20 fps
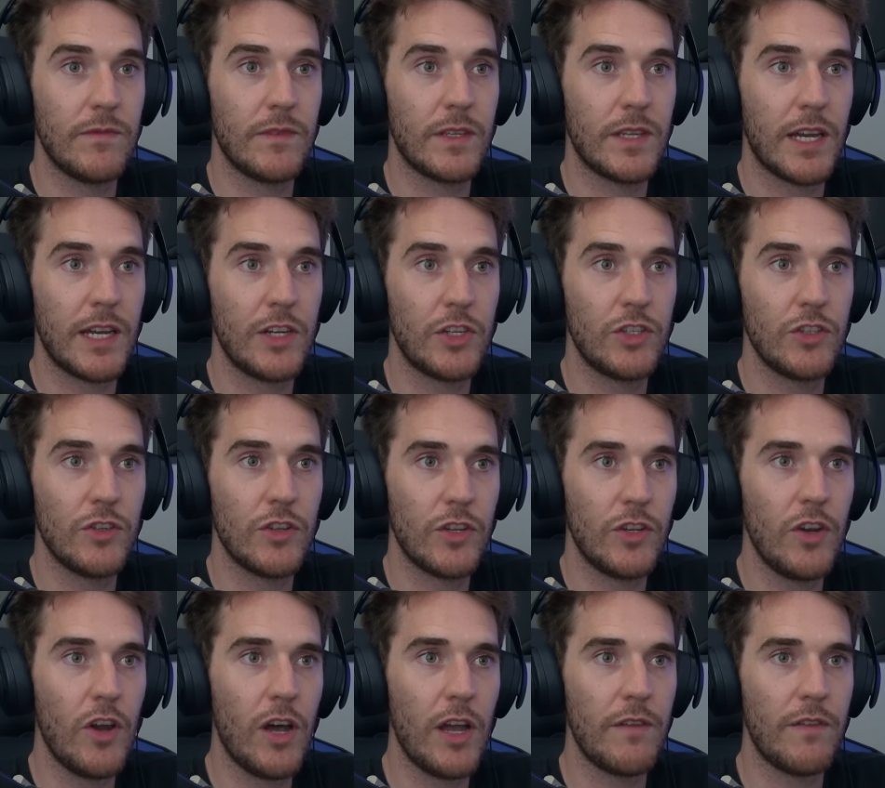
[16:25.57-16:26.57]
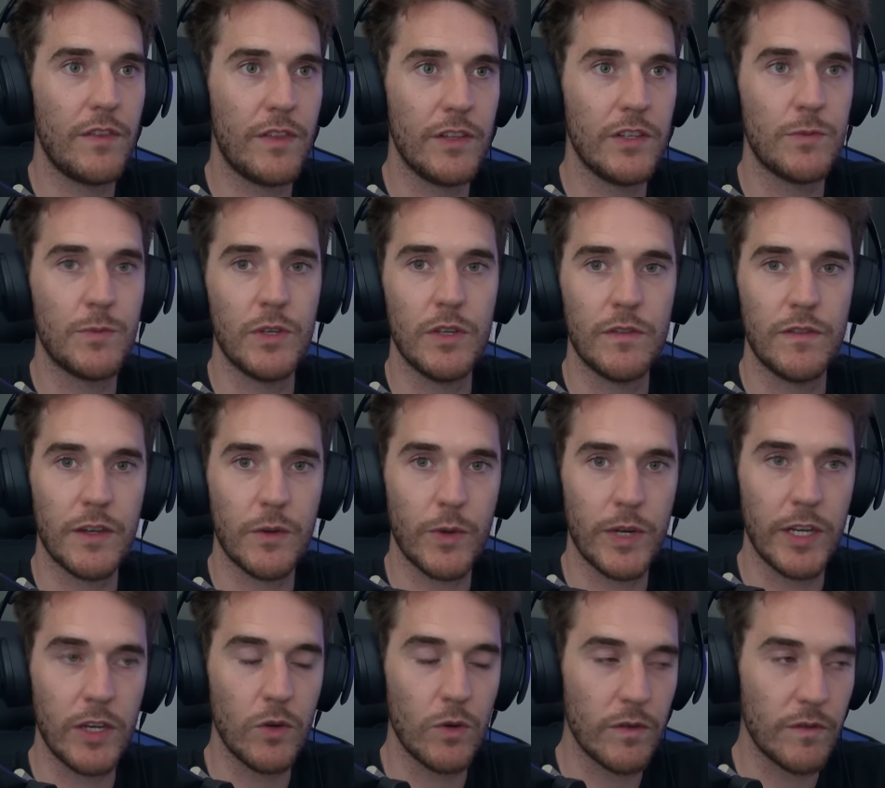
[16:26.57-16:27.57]
kind of show that not everything's perfect
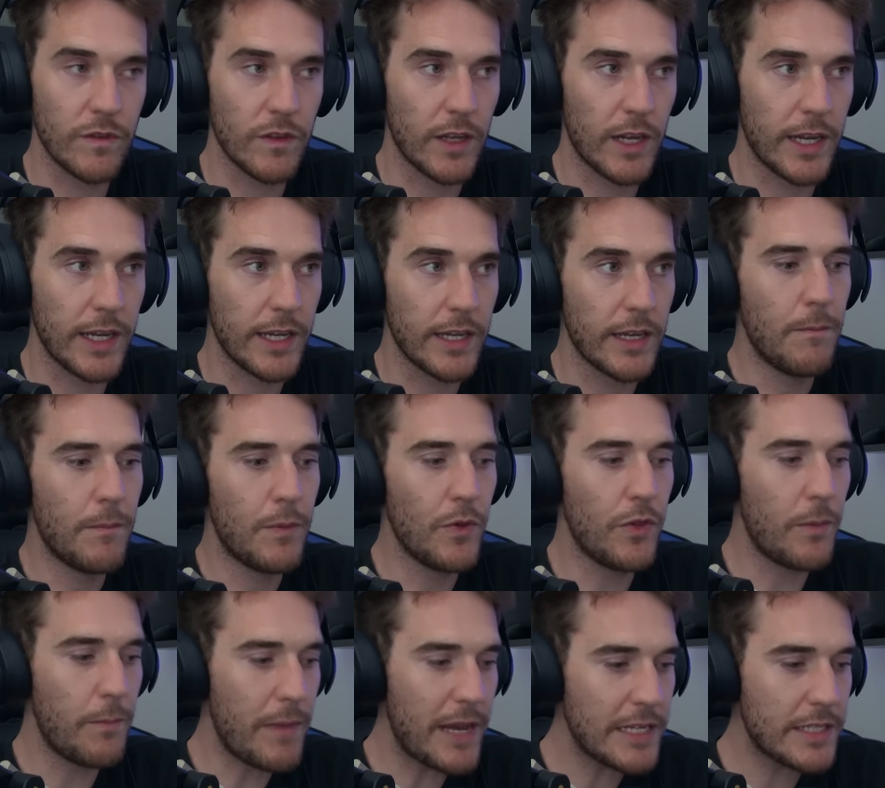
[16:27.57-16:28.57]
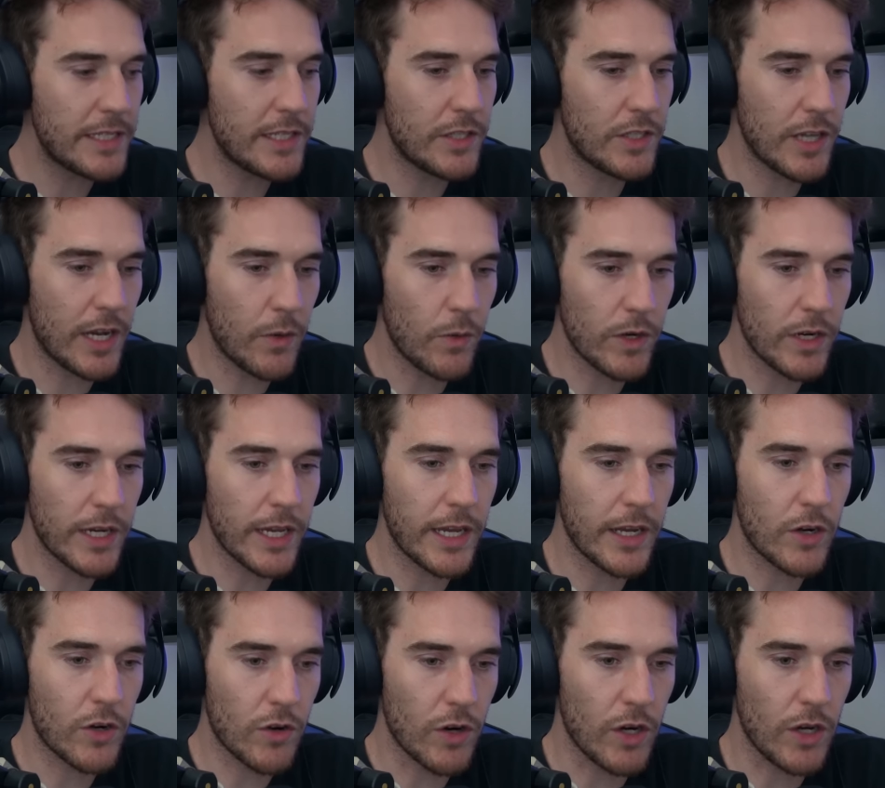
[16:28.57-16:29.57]
when you go and fly, but the message that I want to get
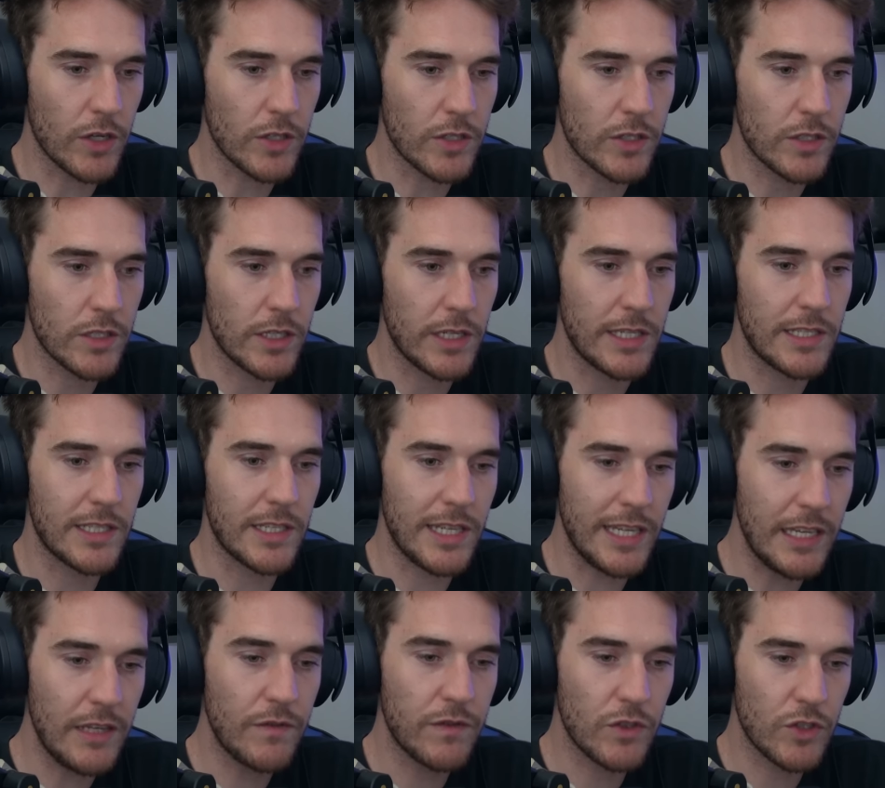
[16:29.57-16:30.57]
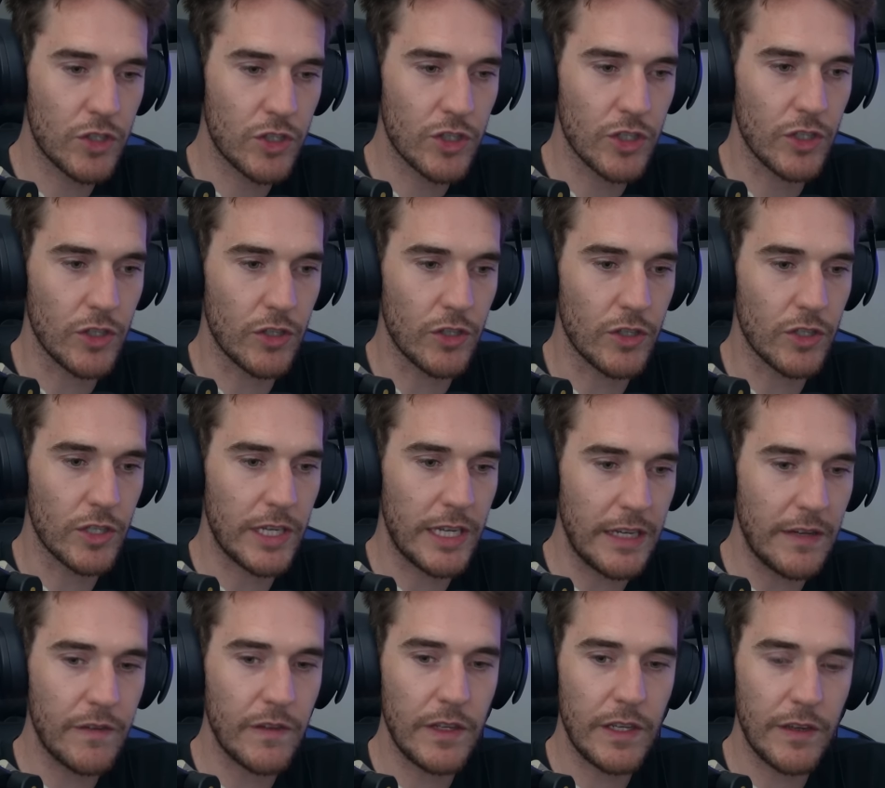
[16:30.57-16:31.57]
across is that even so,
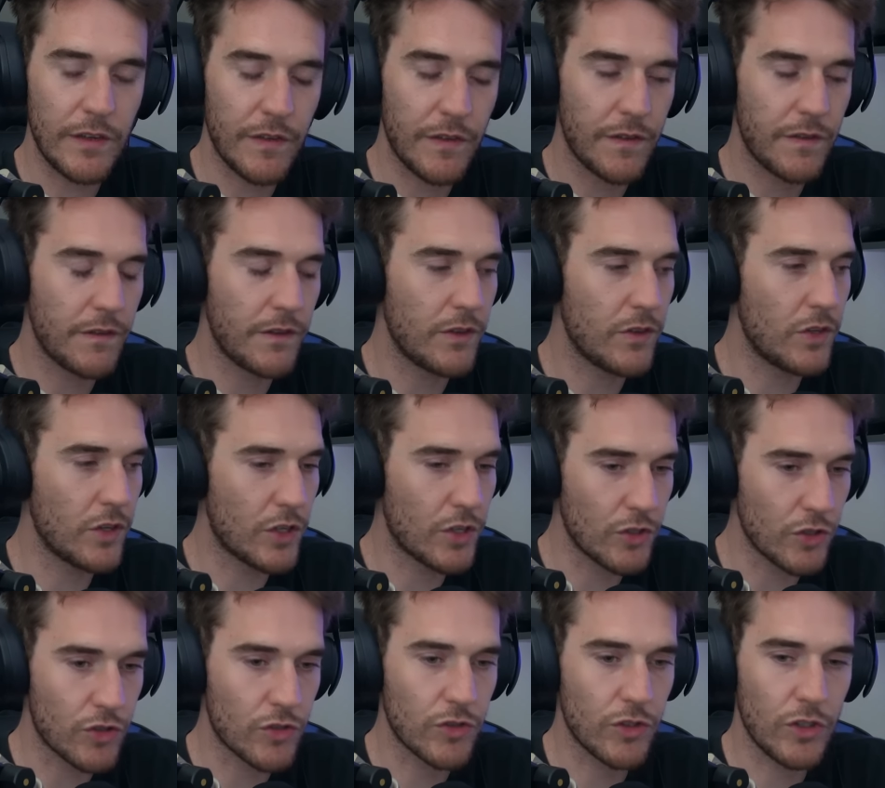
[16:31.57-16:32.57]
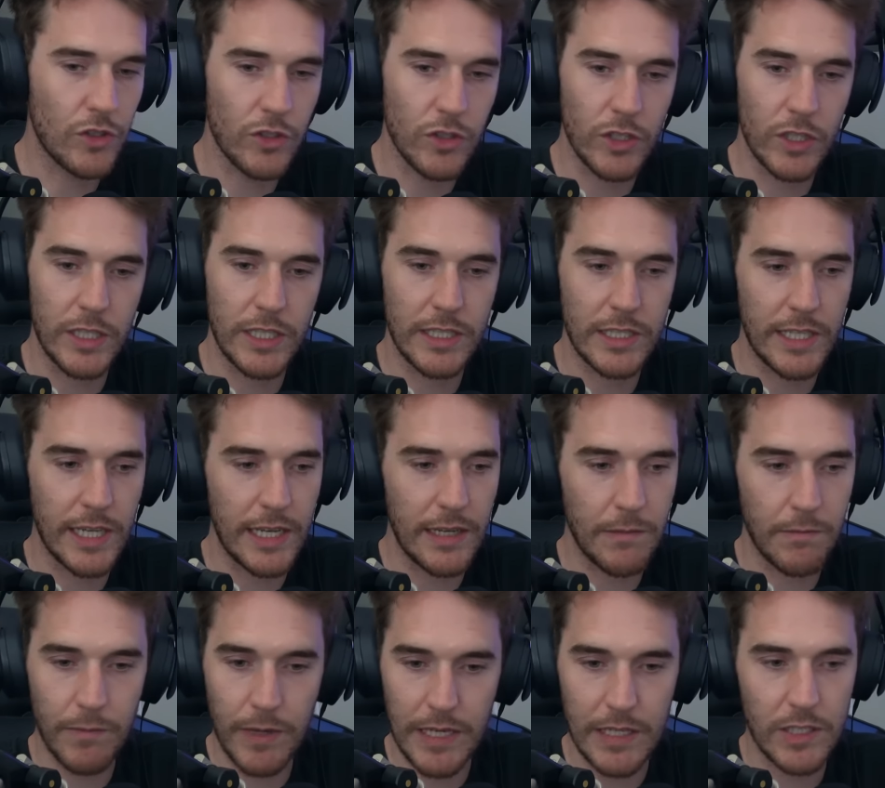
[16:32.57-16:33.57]
even if the controller is
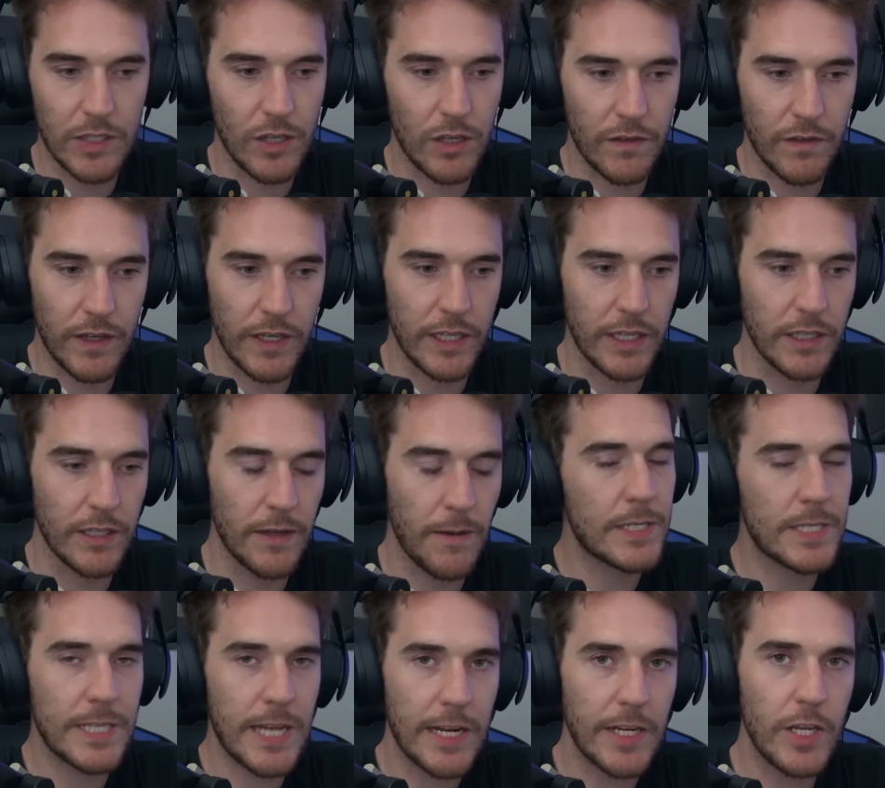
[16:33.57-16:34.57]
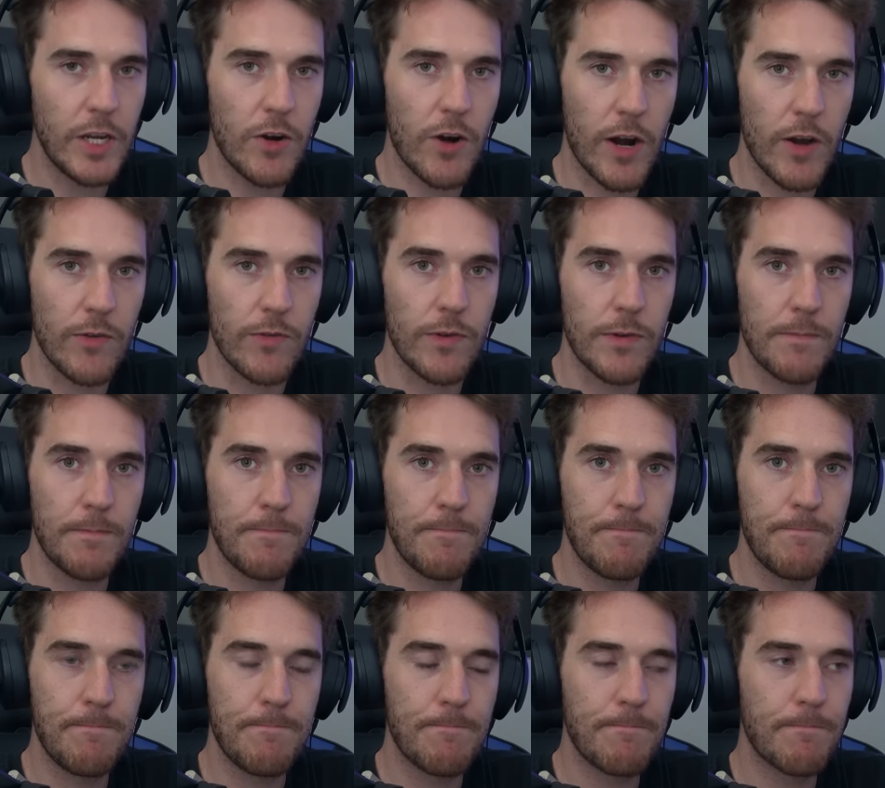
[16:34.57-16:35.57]
getting pissed off at you, stand your ground
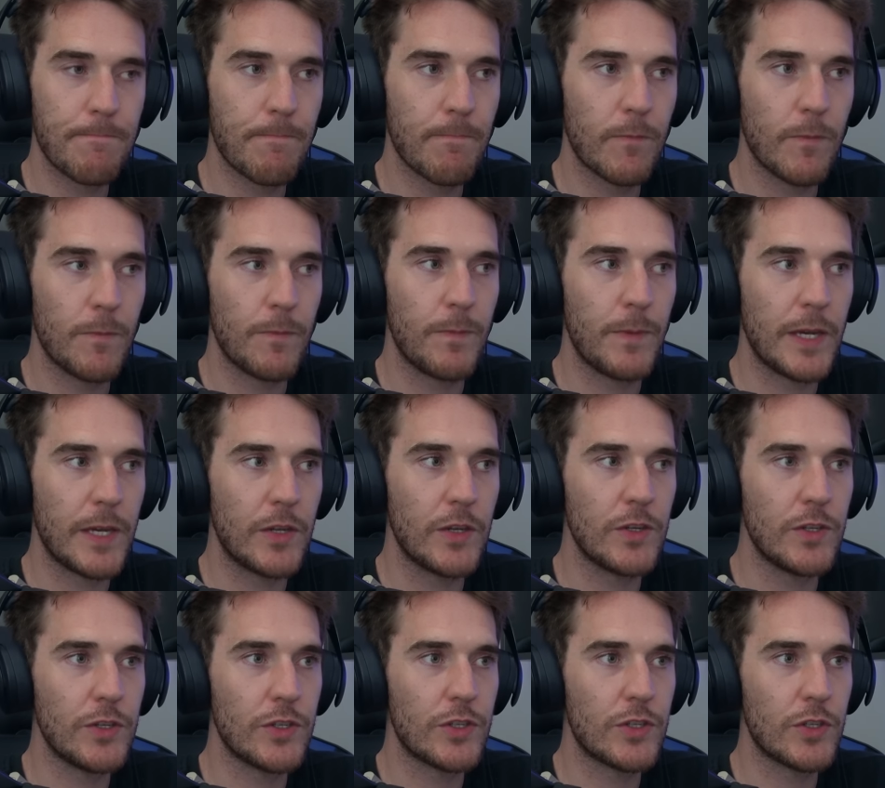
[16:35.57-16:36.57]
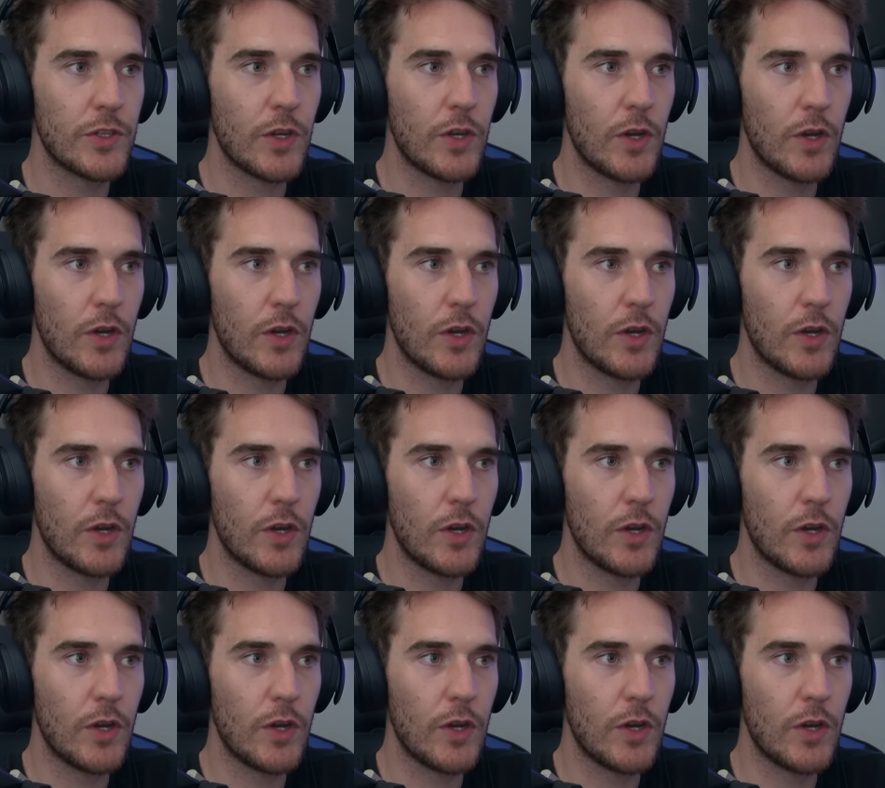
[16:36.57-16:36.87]
because